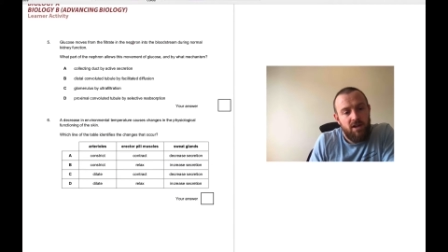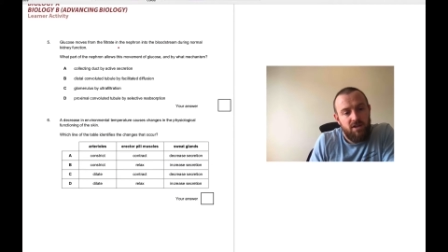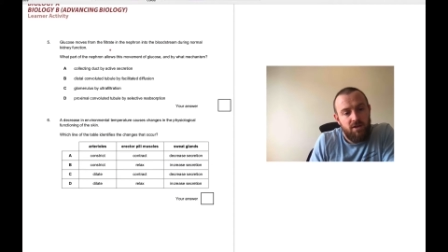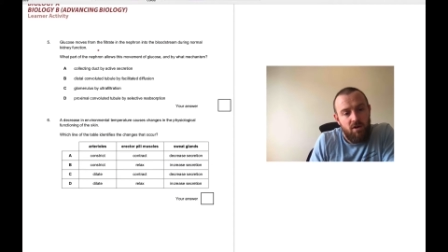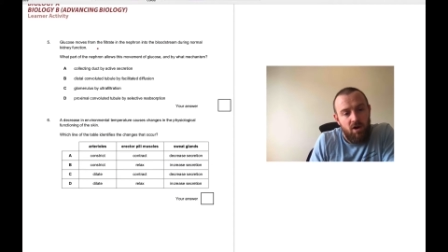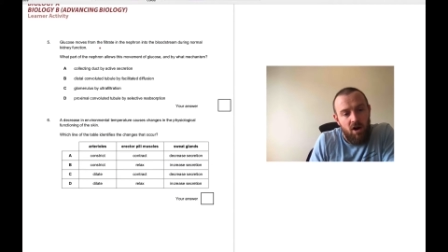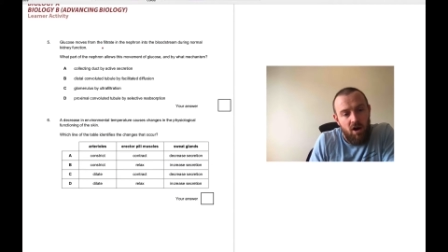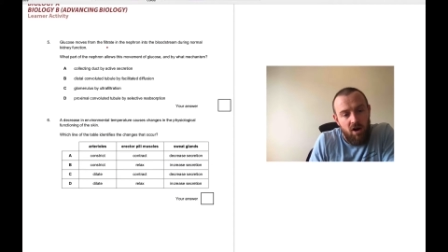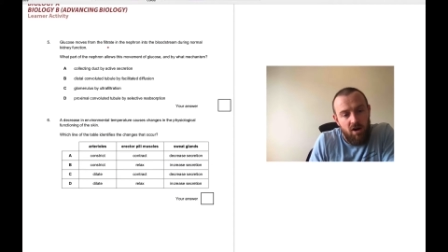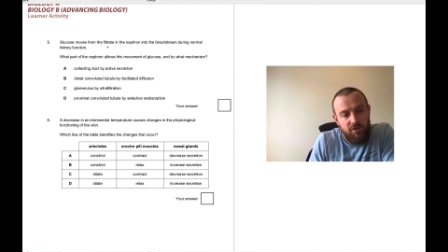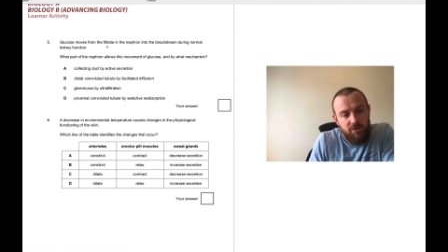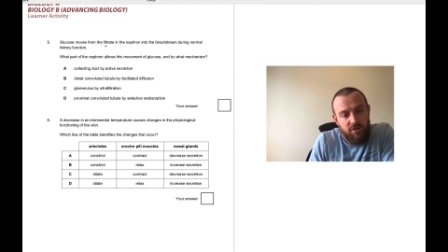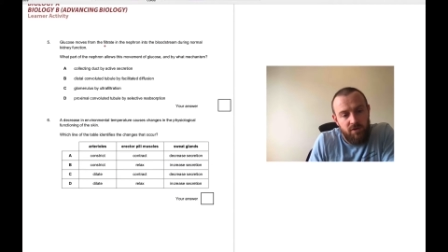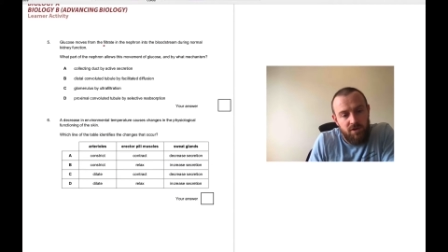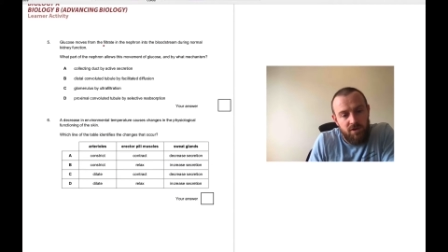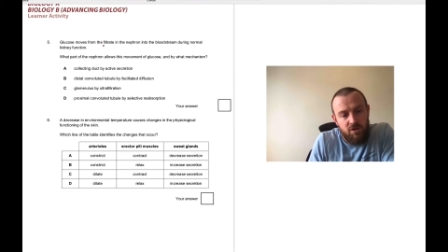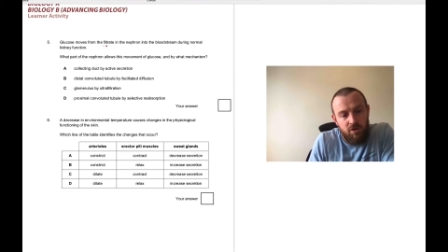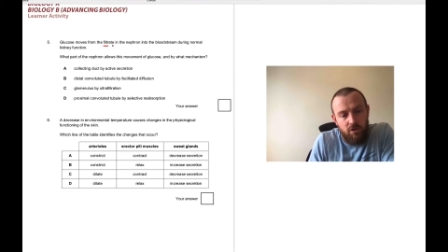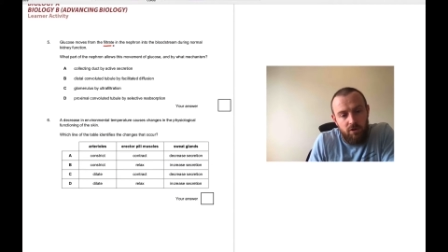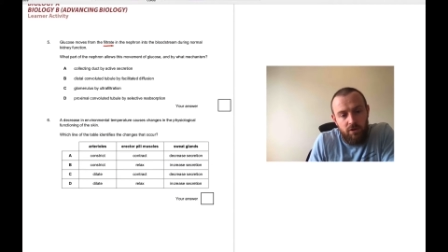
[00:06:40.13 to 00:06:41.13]
So after it's
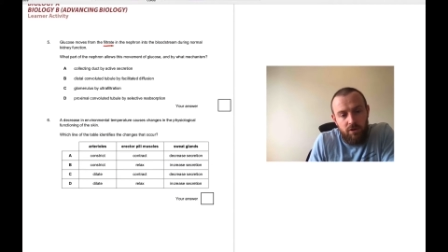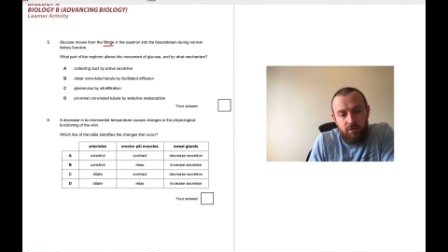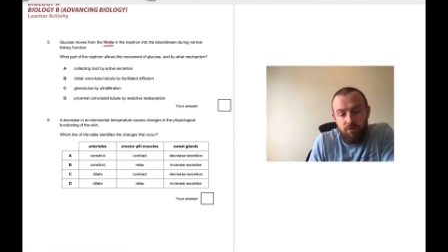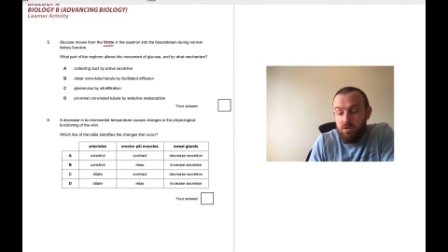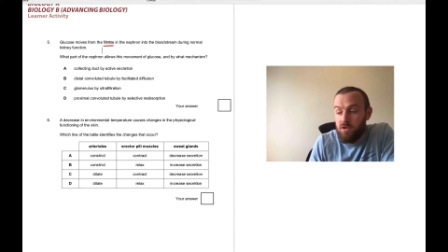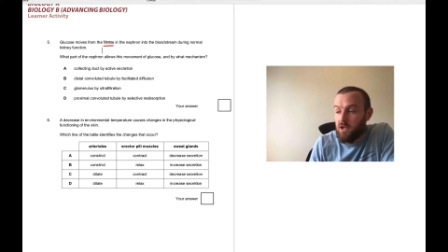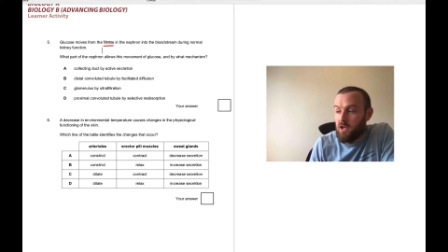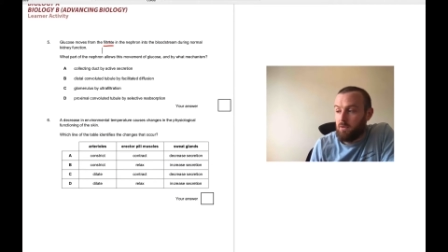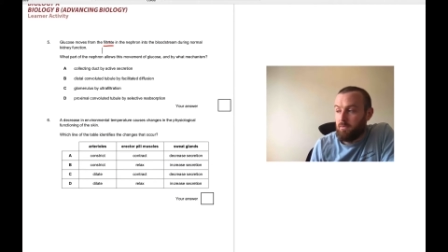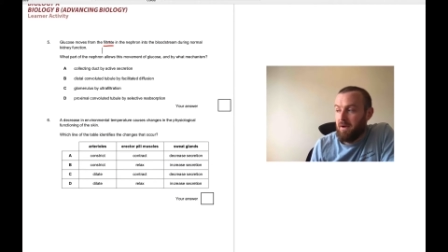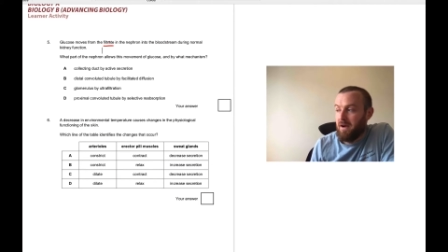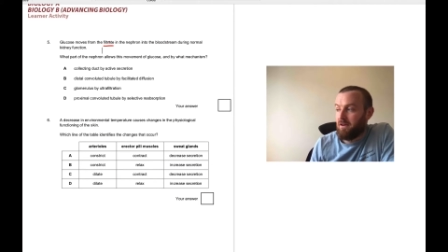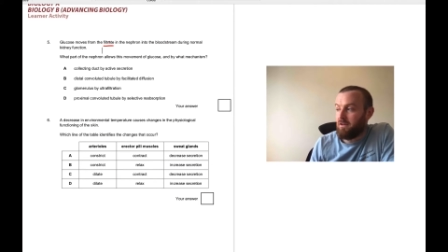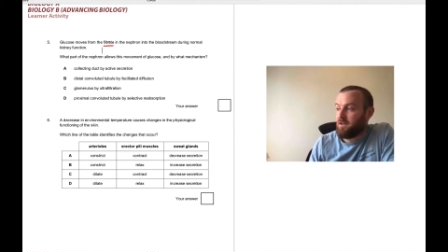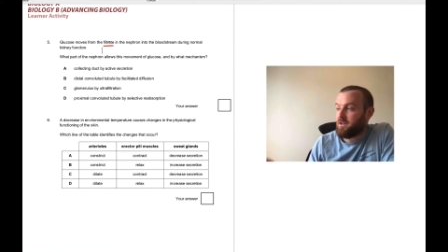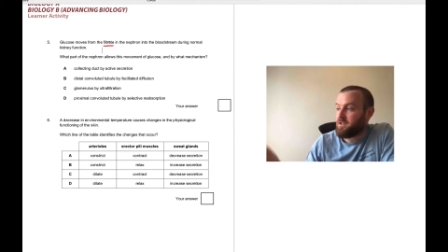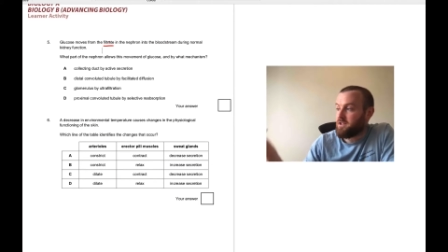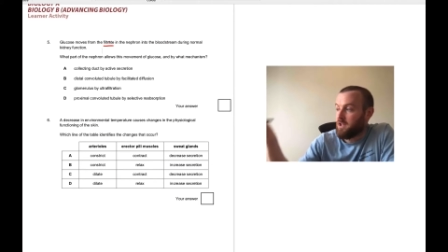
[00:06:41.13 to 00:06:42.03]
gone through the glomerulus,